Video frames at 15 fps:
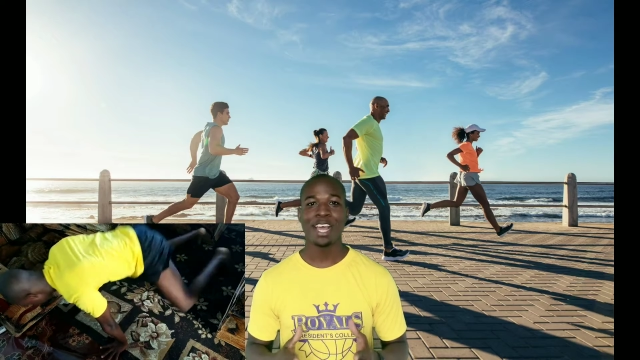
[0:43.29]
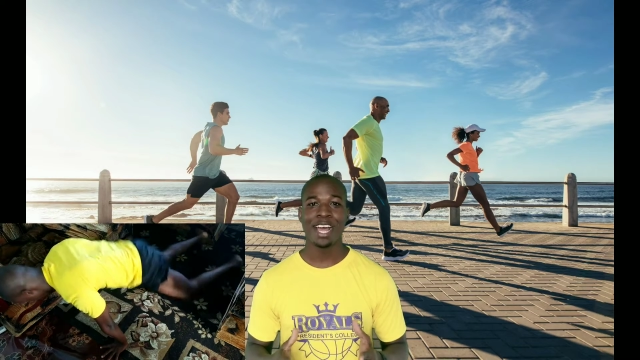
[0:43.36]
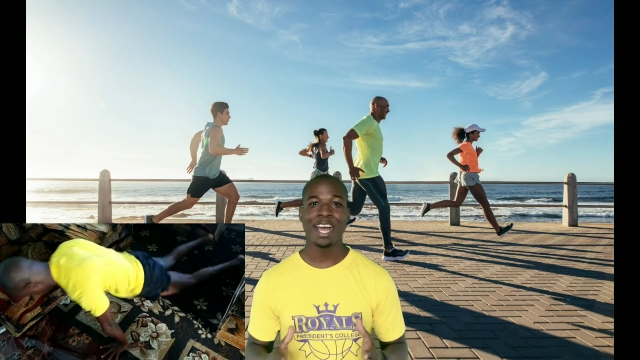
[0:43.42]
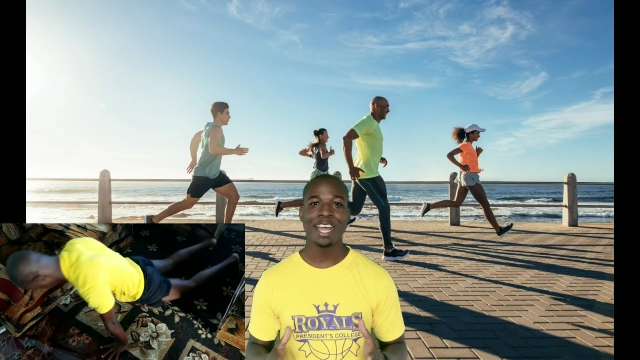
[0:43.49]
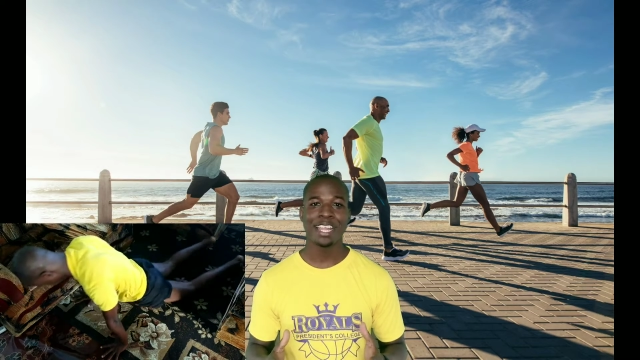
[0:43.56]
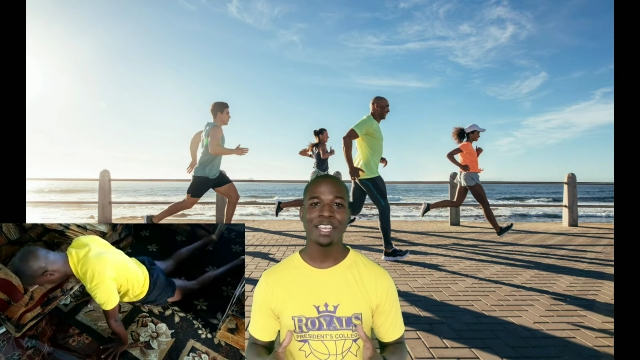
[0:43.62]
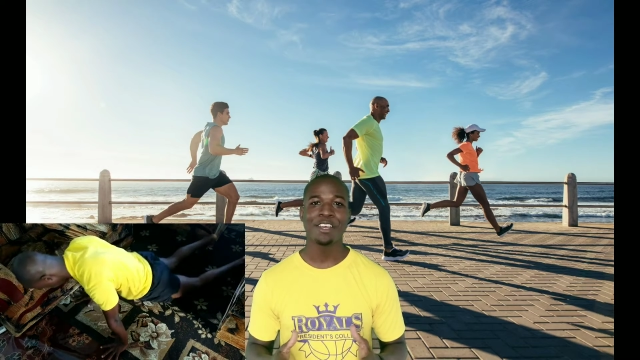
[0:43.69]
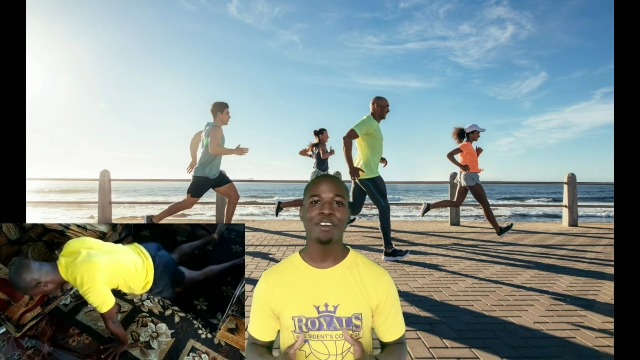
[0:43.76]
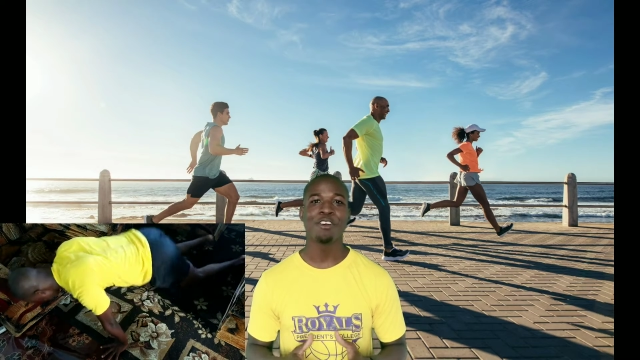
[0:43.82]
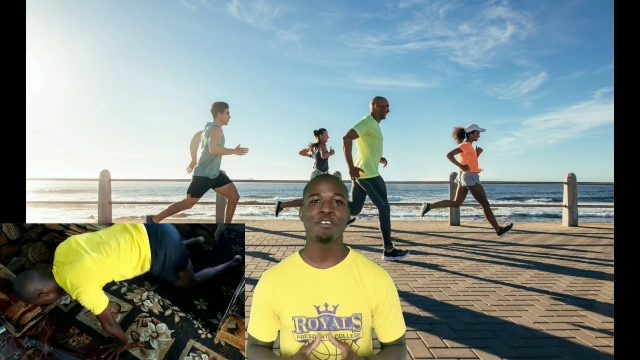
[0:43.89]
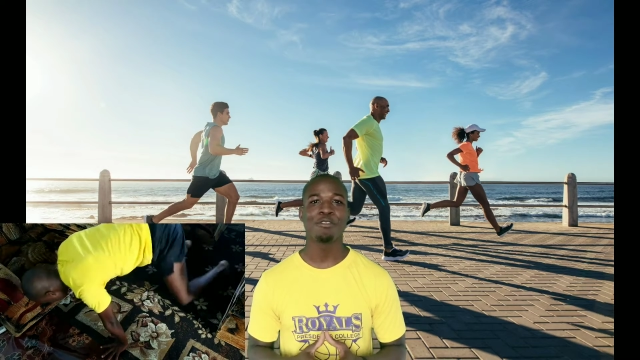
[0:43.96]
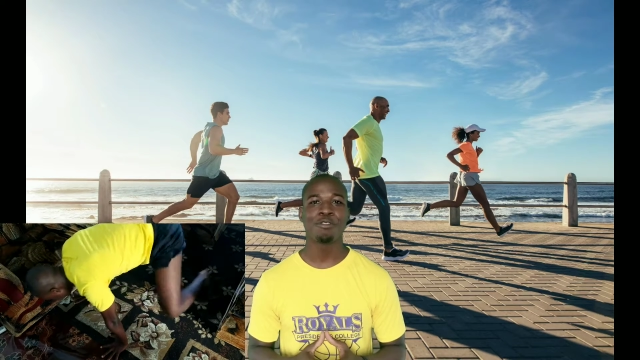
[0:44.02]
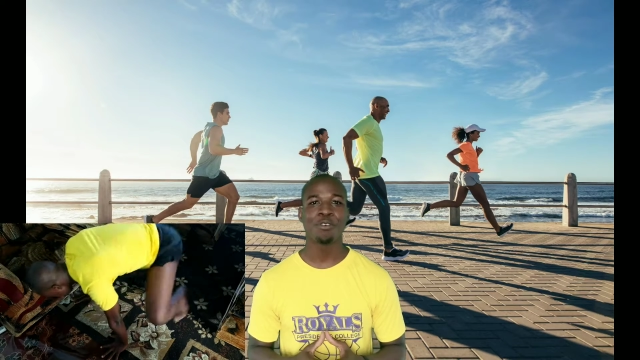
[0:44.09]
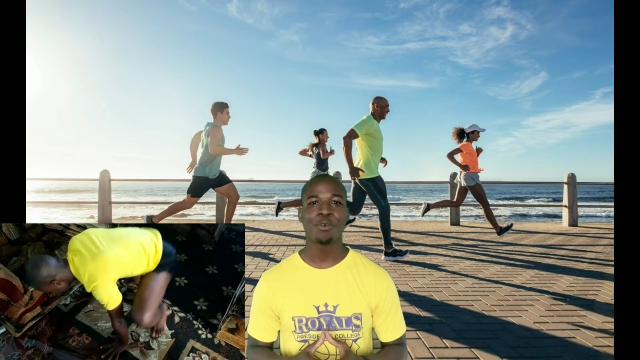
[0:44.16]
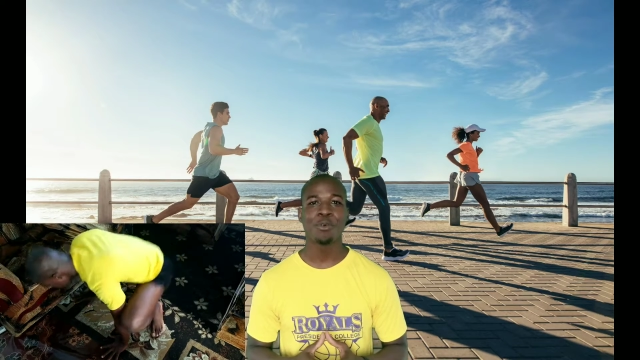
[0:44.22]
and
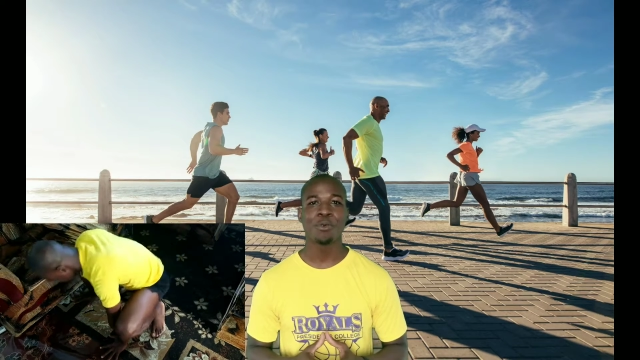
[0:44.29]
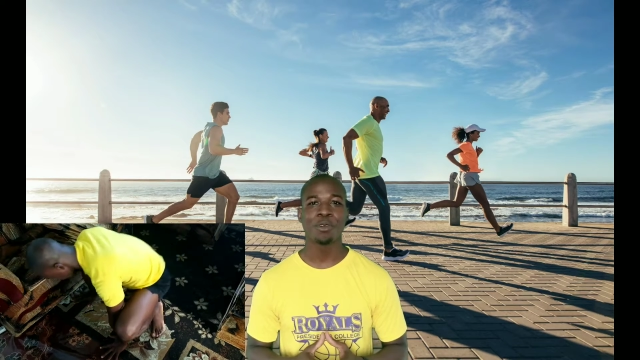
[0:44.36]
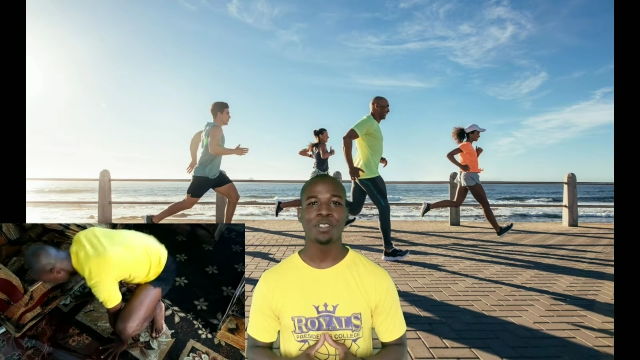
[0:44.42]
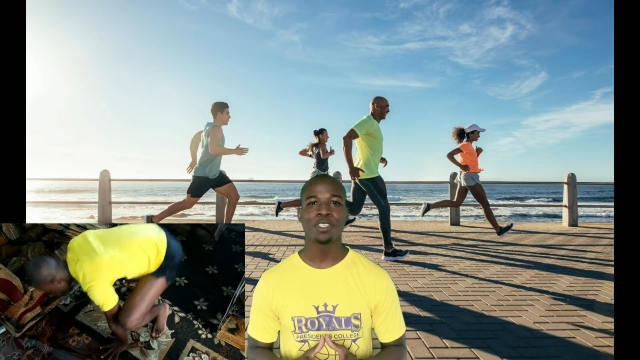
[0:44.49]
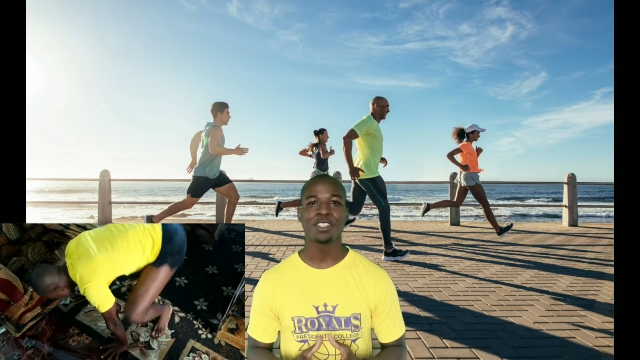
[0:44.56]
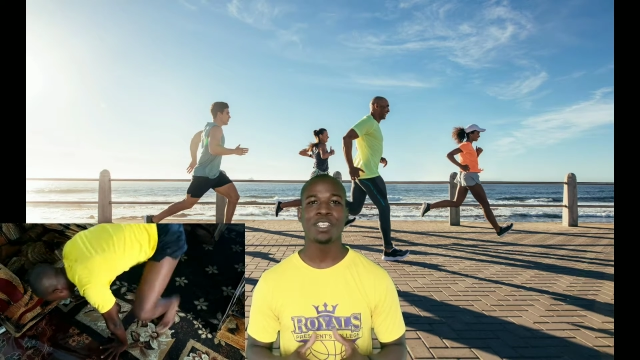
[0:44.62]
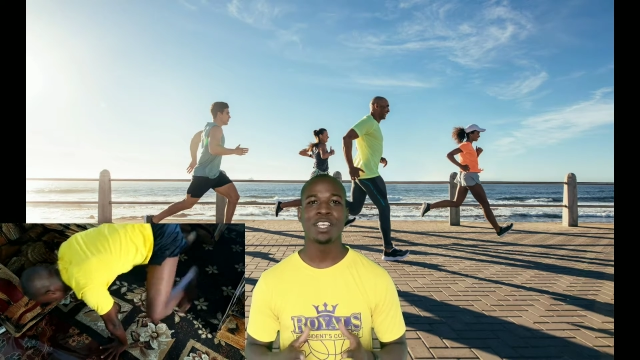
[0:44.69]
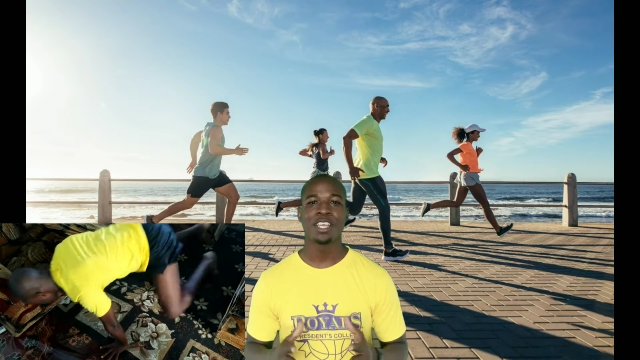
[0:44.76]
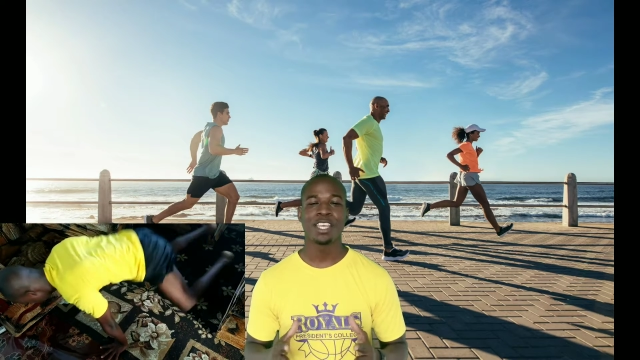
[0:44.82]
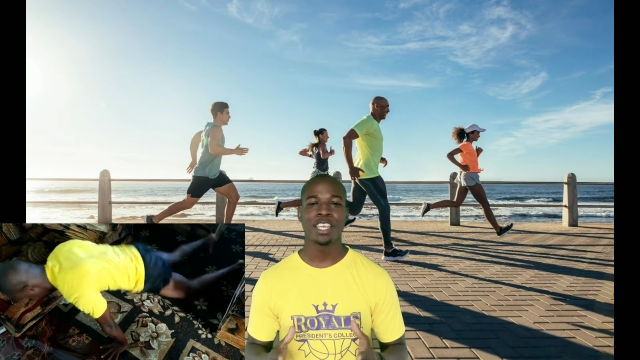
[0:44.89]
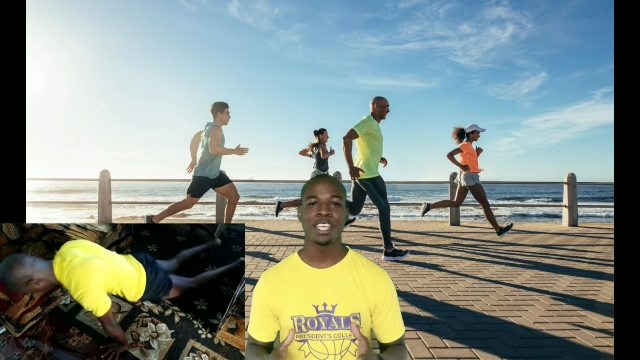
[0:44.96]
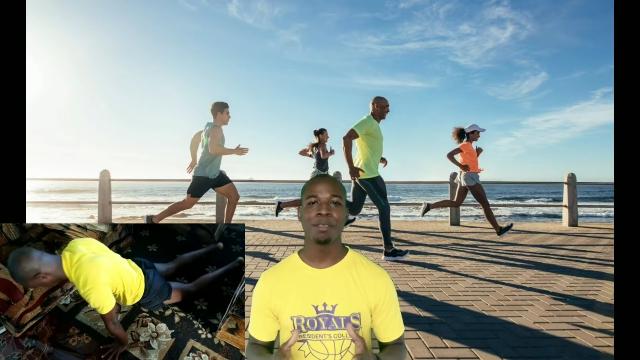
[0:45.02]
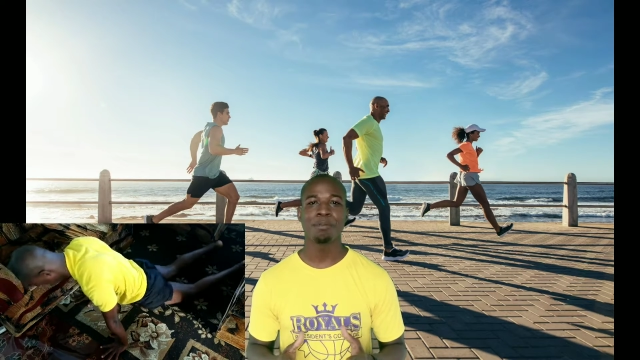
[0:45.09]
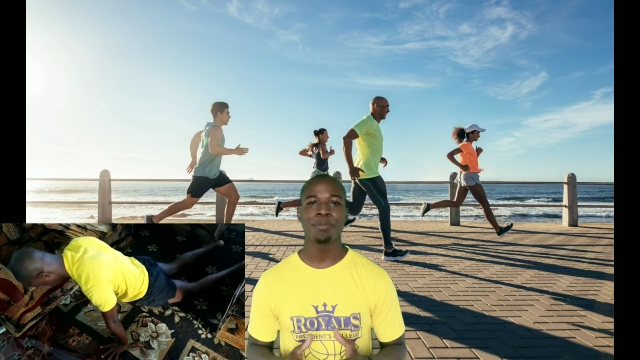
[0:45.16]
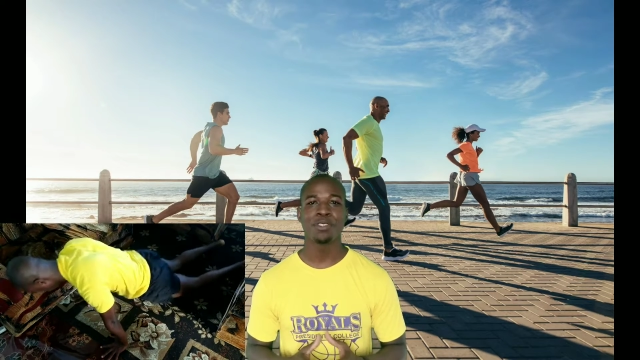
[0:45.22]
of course,
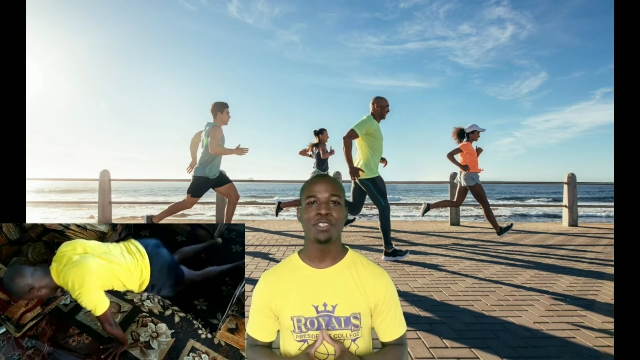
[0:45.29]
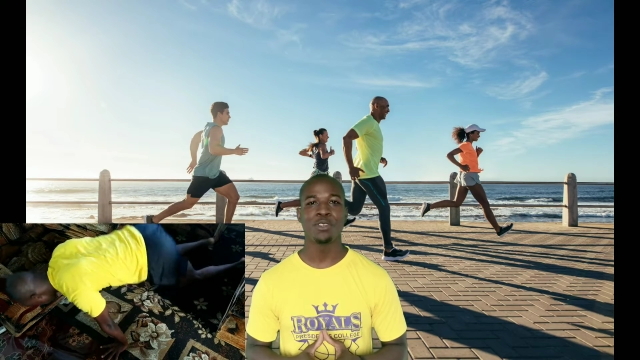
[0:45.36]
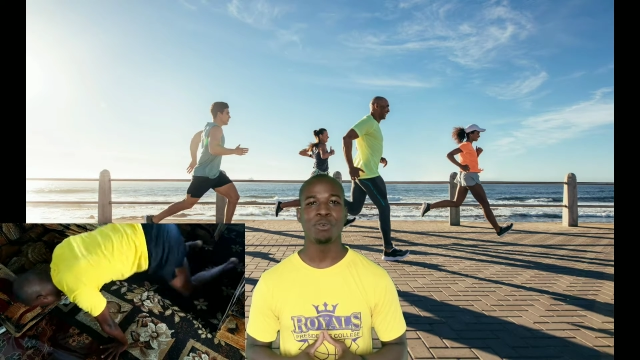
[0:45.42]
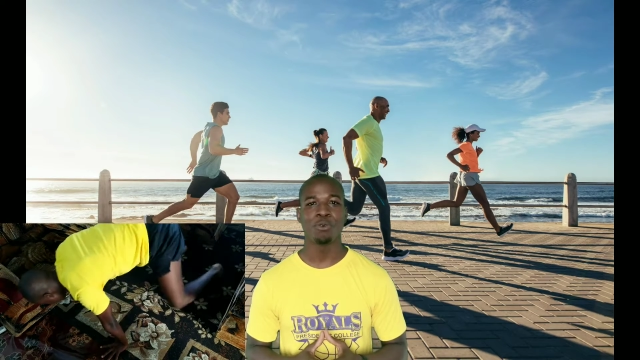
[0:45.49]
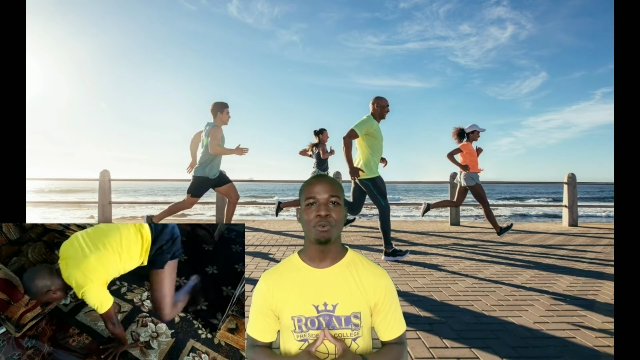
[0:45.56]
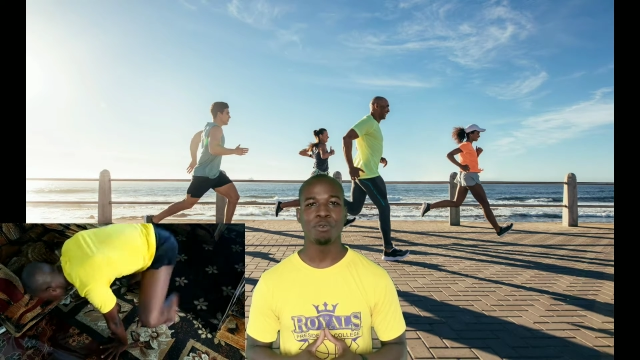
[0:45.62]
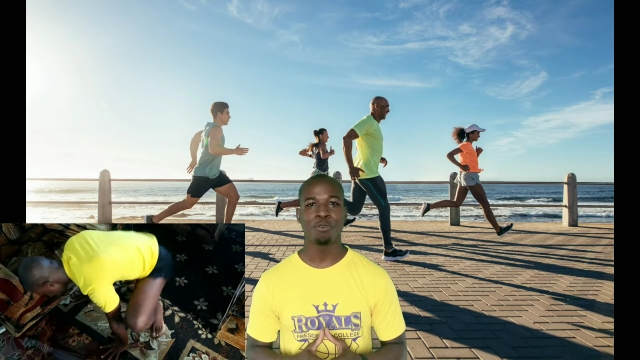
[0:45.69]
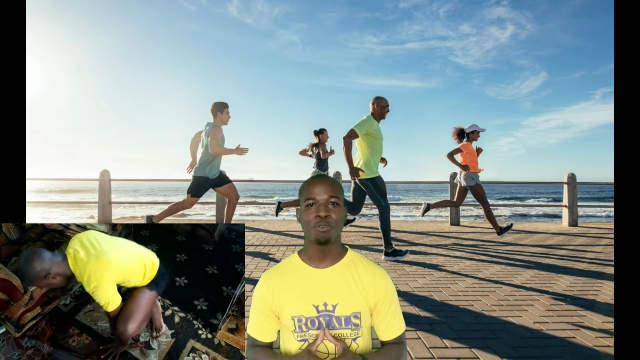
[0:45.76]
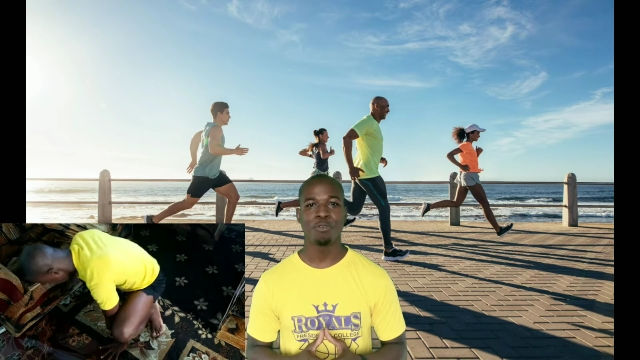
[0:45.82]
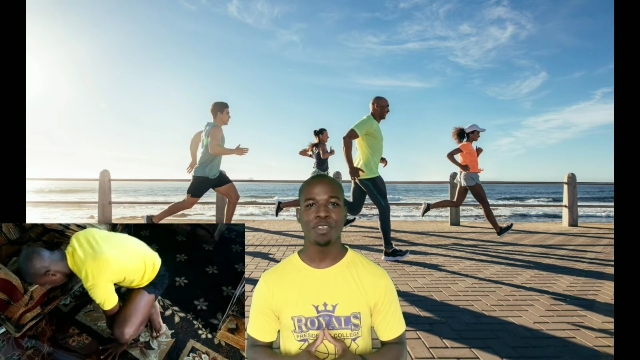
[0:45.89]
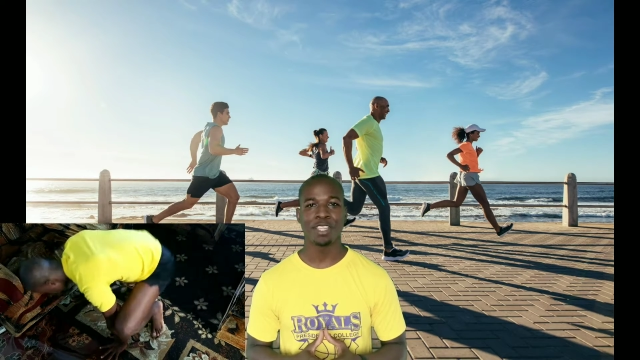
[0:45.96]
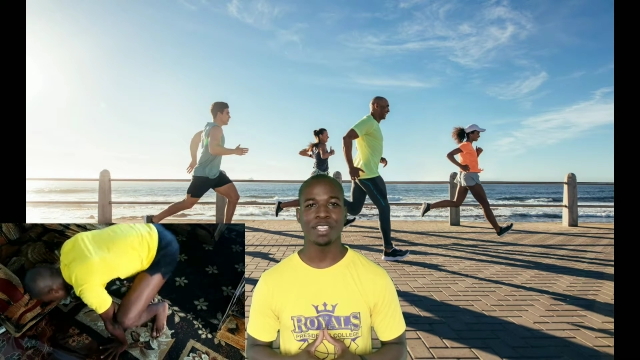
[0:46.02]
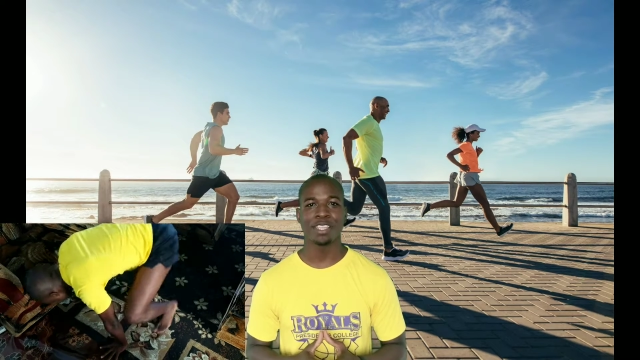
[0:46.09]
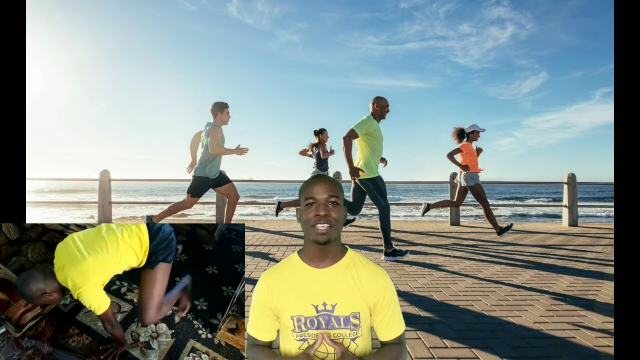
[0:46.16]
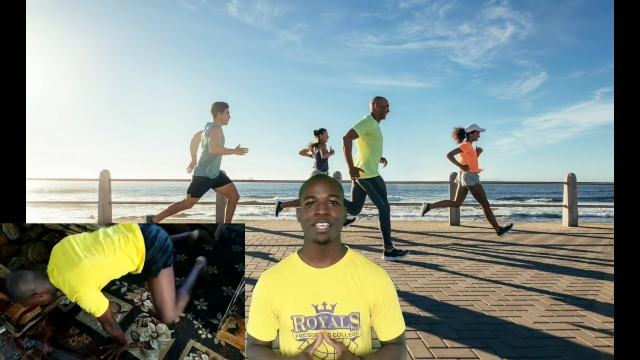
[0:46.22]
keeps you
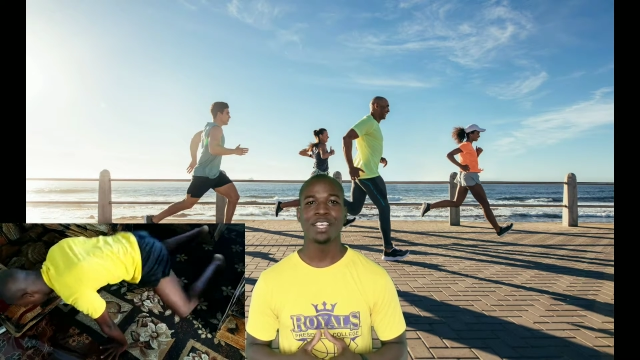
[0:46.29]
fit.